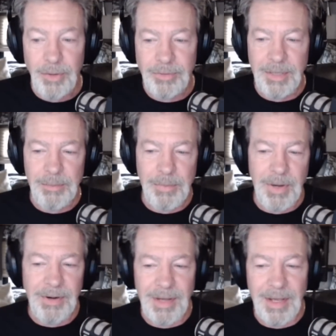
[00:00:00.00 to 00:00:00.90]
Is it a
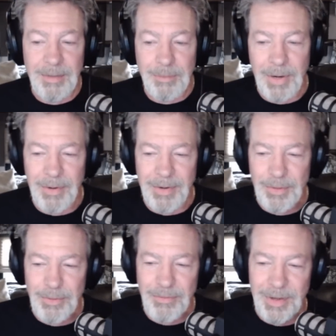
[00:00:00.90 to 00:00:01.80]
buried
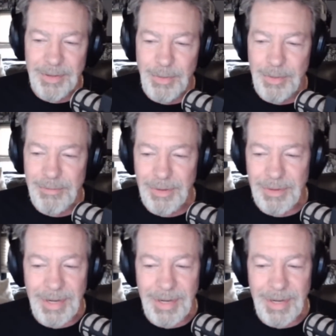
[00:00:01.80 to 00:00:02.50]
UFO?